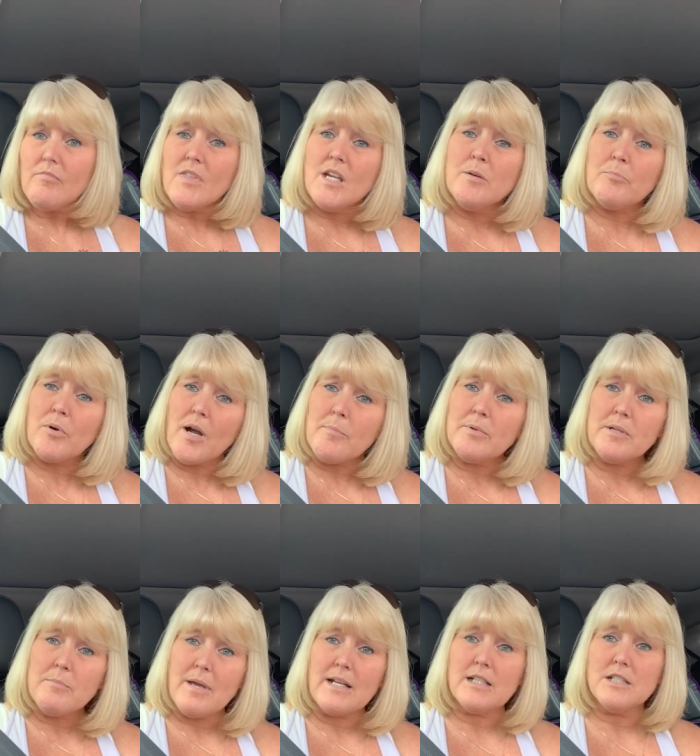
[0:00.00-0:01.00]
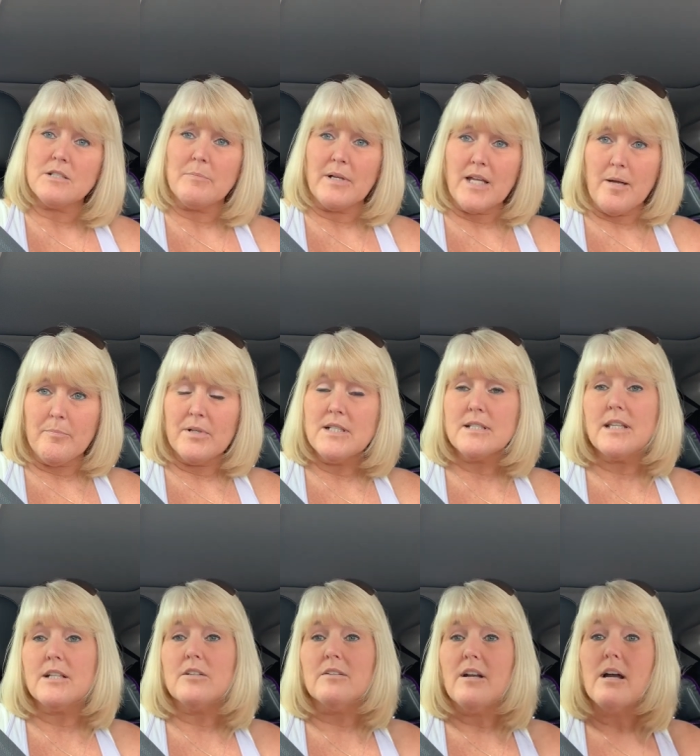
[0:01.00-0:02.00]
of property management companies
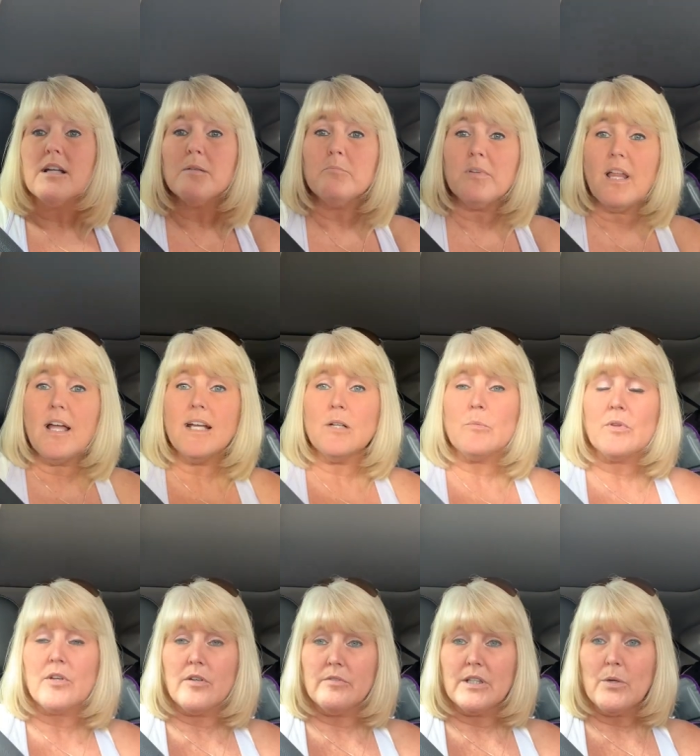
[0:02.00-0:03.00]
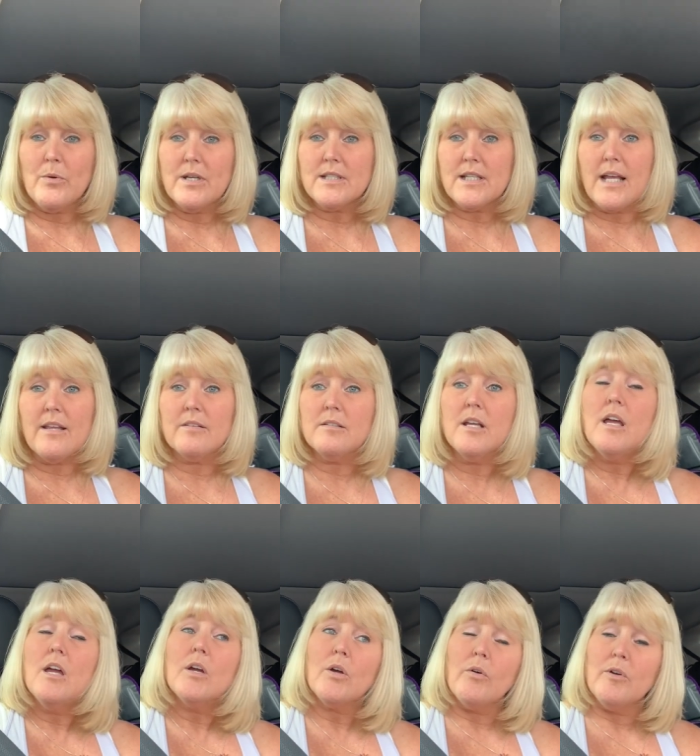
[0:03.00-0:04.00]
that are not complying with our request
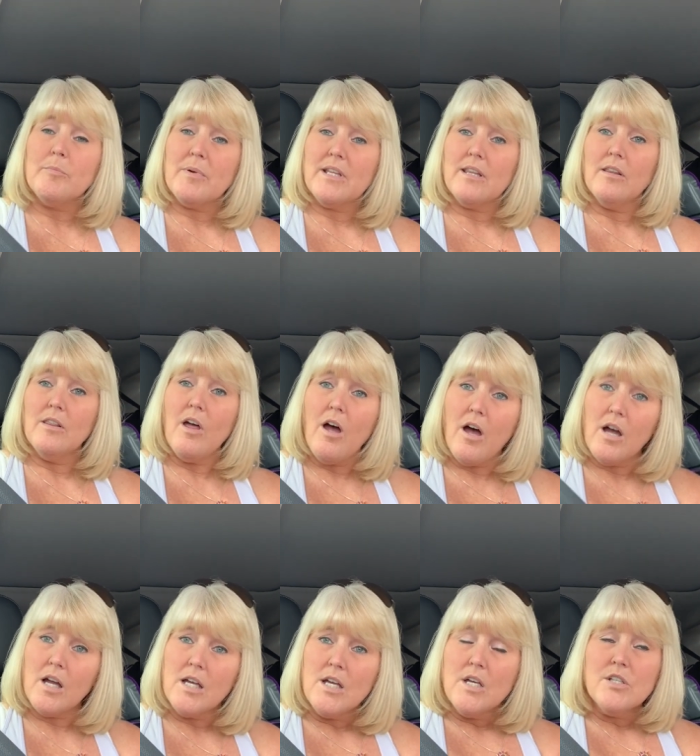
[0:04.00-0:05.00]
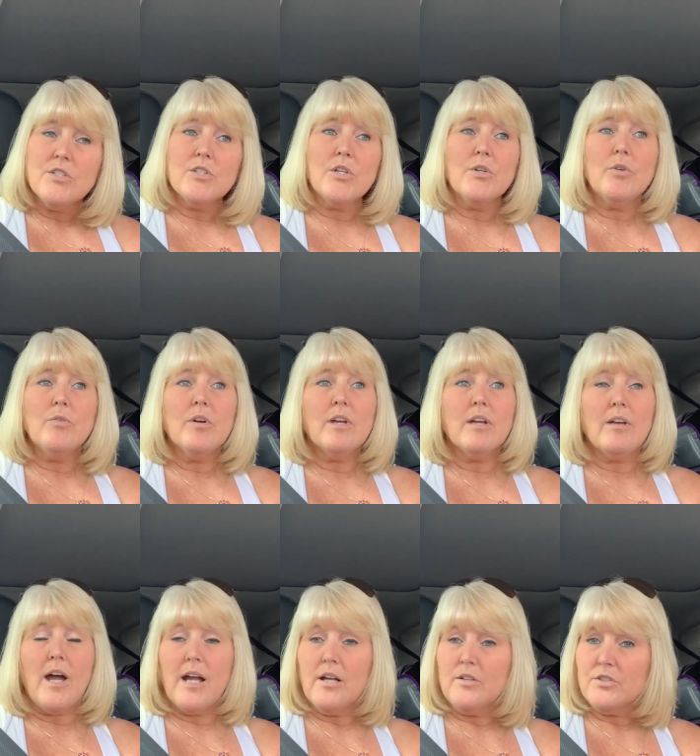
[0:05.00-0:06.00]
and going by the law. So
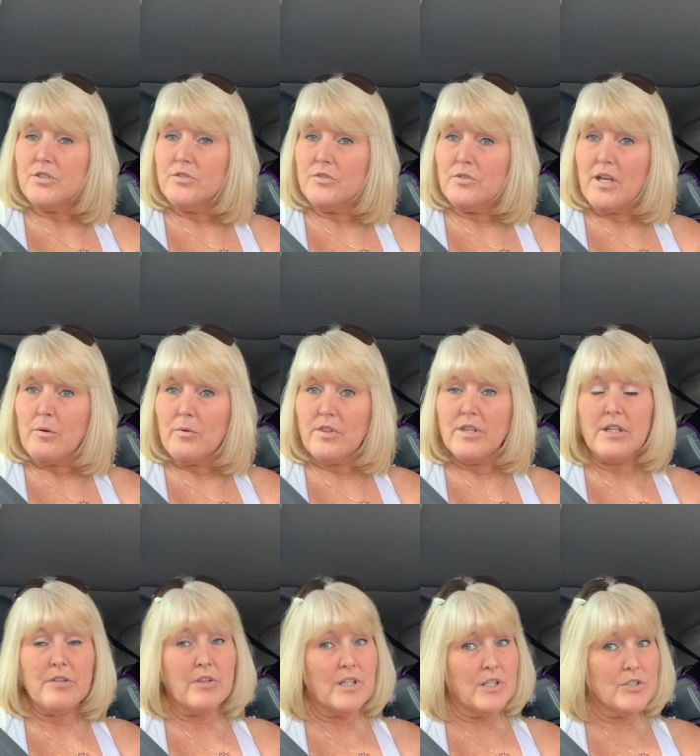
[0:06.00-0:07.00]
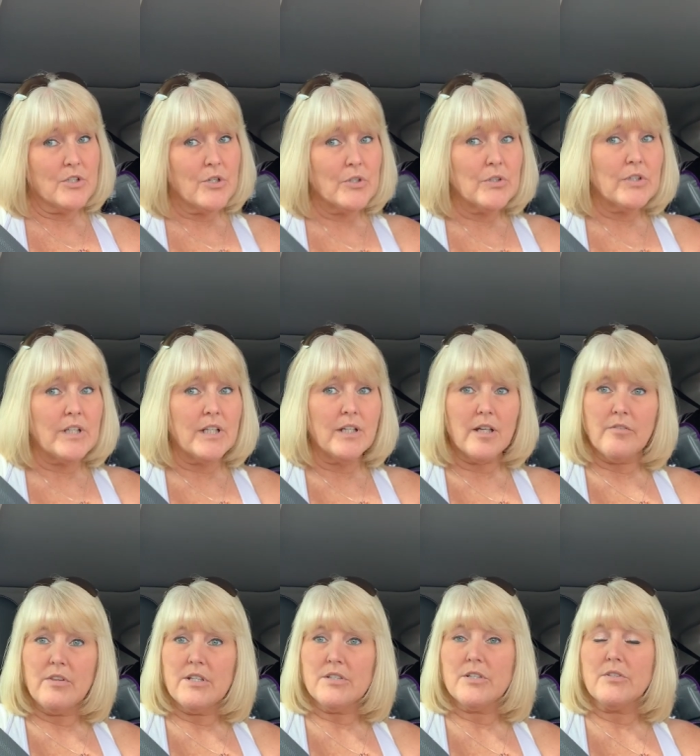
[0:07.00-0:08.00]
I also do that with the attorney of
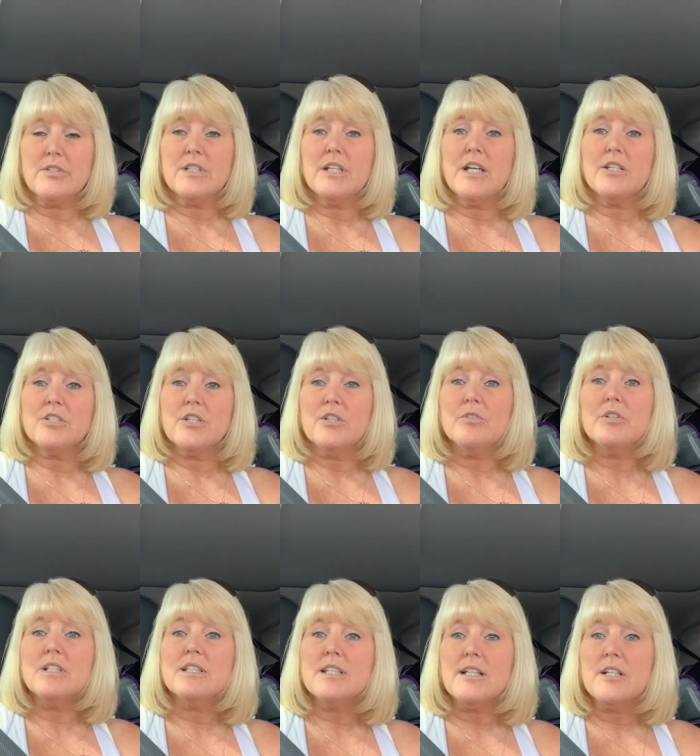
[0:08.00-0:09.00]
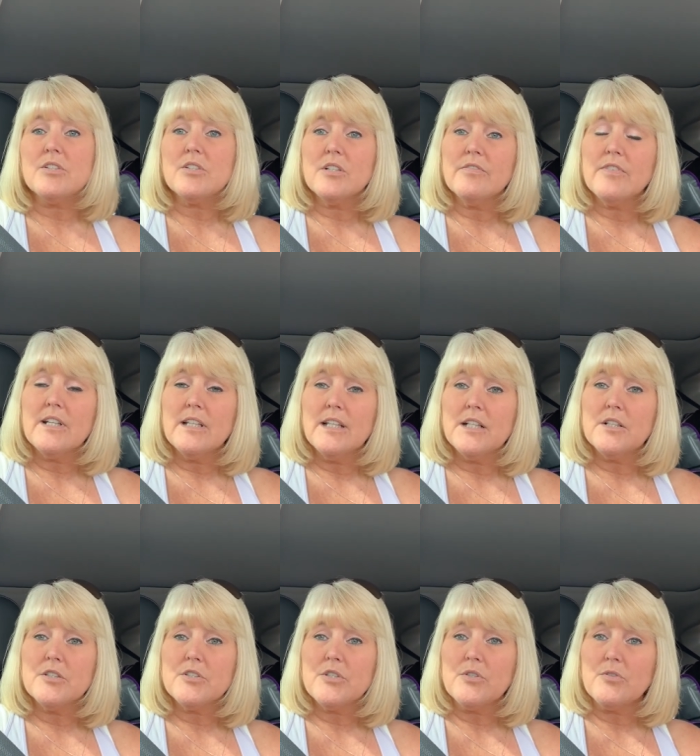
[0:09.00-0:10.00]
the association. You can send a certified
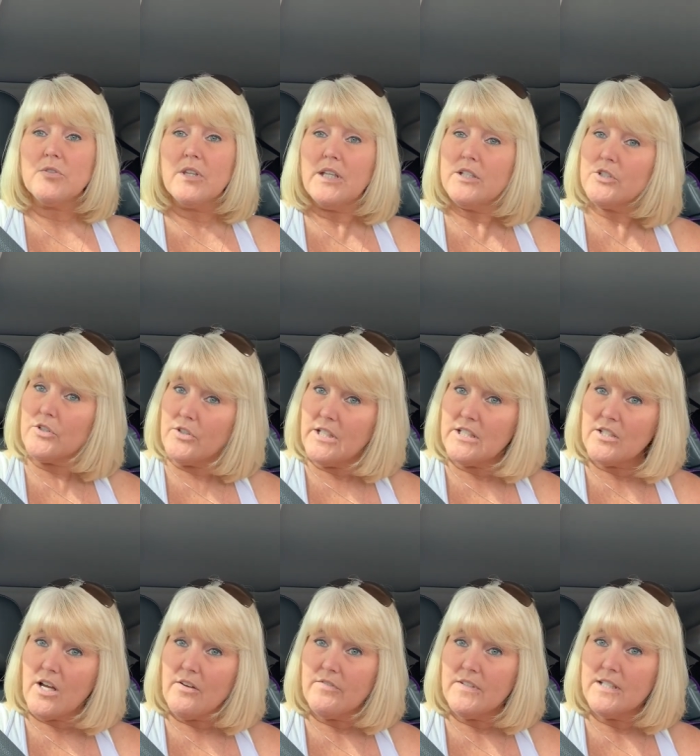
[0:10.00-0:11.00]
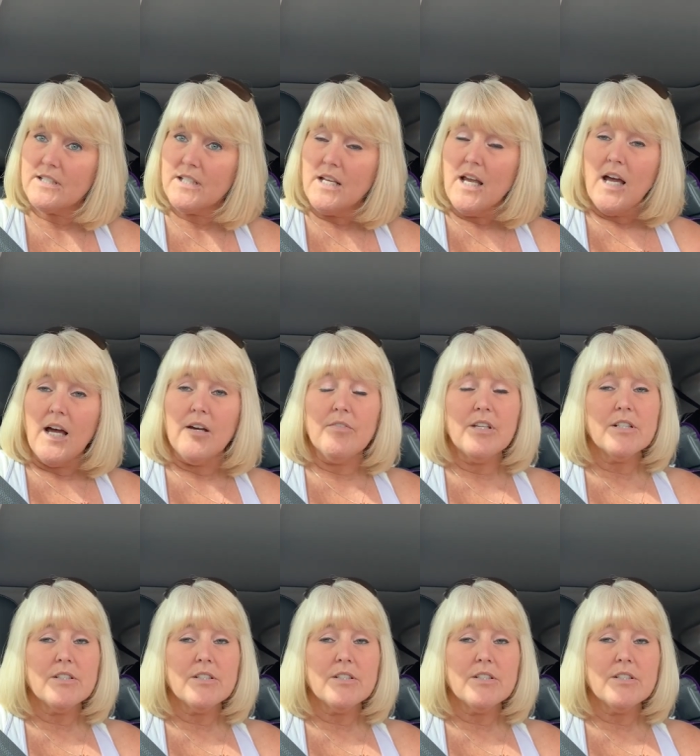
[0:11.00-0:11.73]
letter to the attorney's office of the